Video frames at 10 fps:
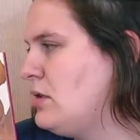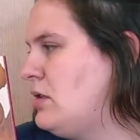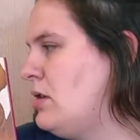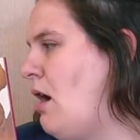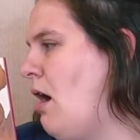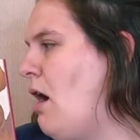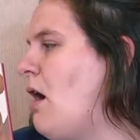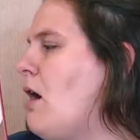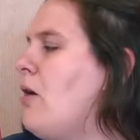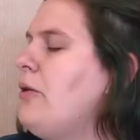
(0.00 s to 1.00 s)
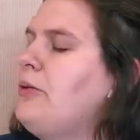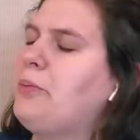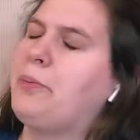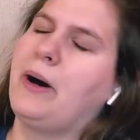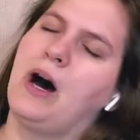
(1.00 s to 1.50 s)

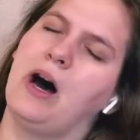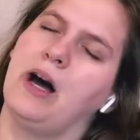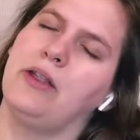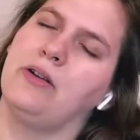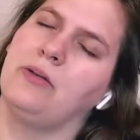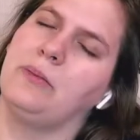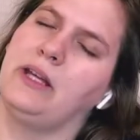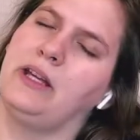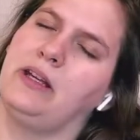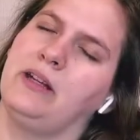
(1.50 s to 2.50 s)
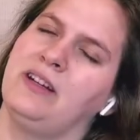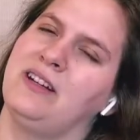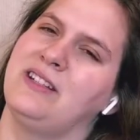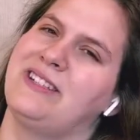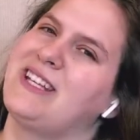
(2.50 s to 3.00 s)
Don't bother me,
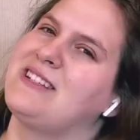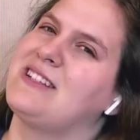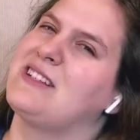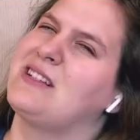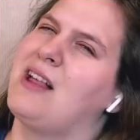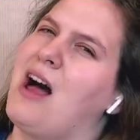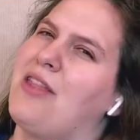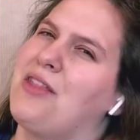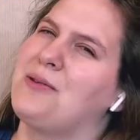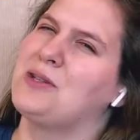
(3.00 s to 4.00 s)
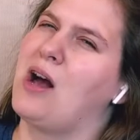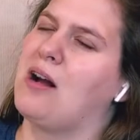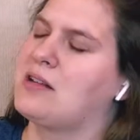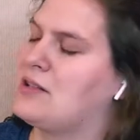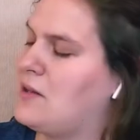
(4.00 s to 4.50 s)
says the sloth who
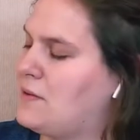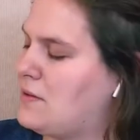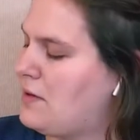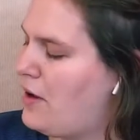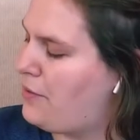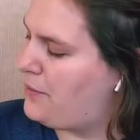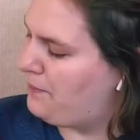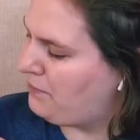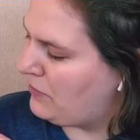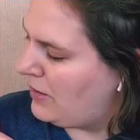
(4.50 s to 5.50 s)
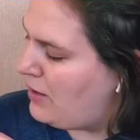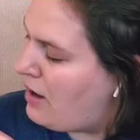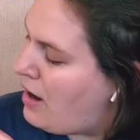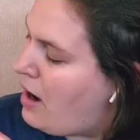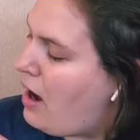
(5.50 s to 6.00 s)
talks so slow.
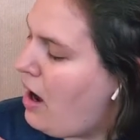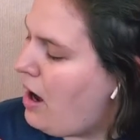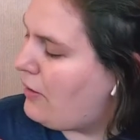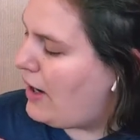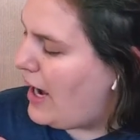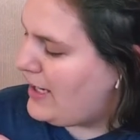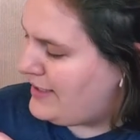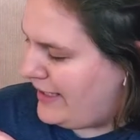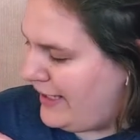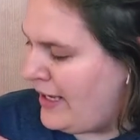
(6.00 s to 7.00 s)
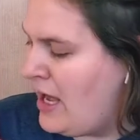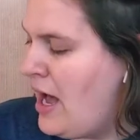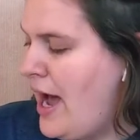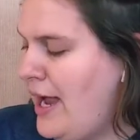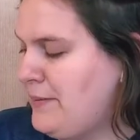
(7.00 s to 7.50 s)
Oh, I see.
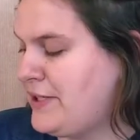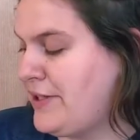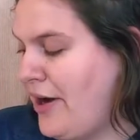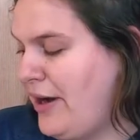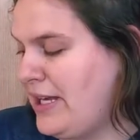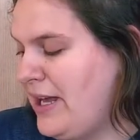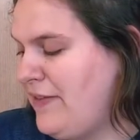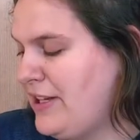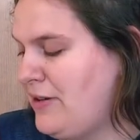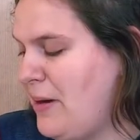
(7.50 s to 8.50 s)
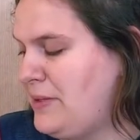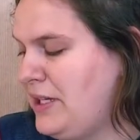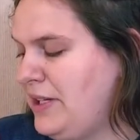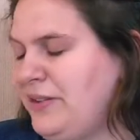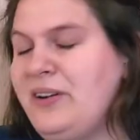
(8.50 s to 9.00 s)
I'm sorry to have interrupted
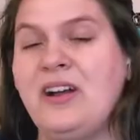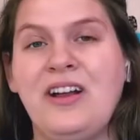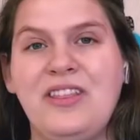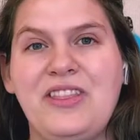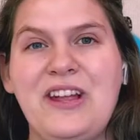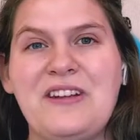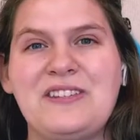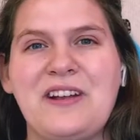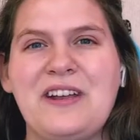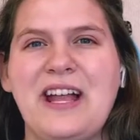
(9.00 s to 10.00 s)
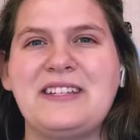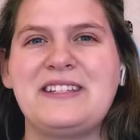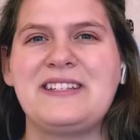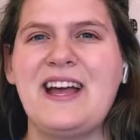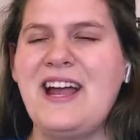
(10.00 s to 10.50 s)
you. There's our next
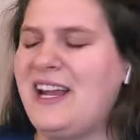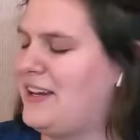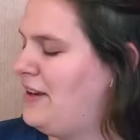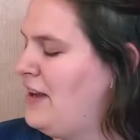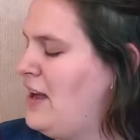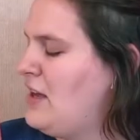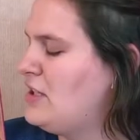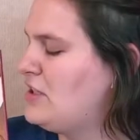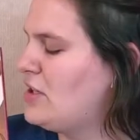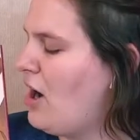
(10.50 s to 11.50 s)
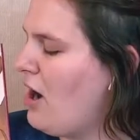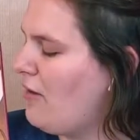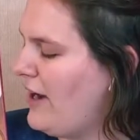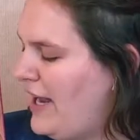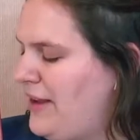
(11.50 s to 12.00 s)
sign.
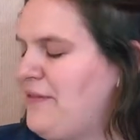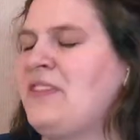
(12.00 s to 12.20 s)
Sorry.